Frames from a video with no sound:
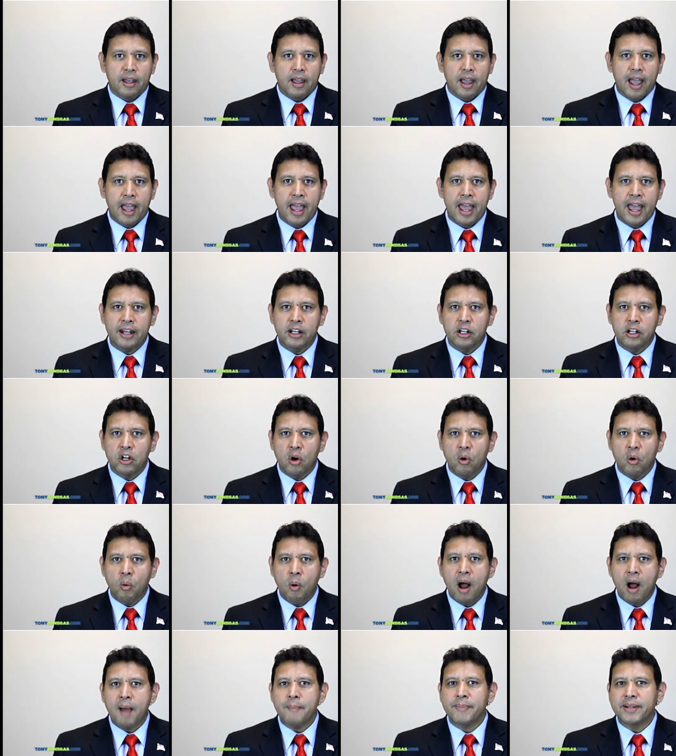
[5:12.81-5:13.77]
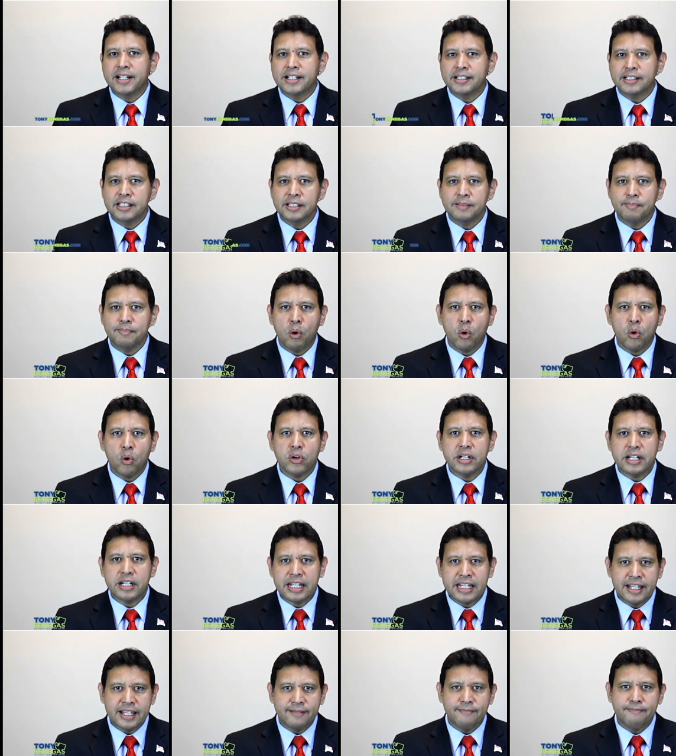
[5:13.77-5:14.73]
And you know why? Because it's important to
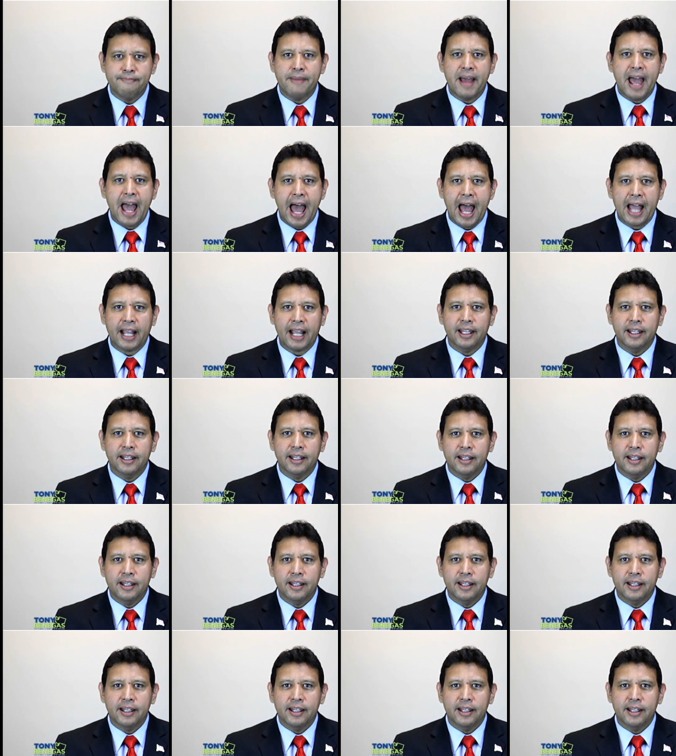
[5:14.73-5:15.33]
give back.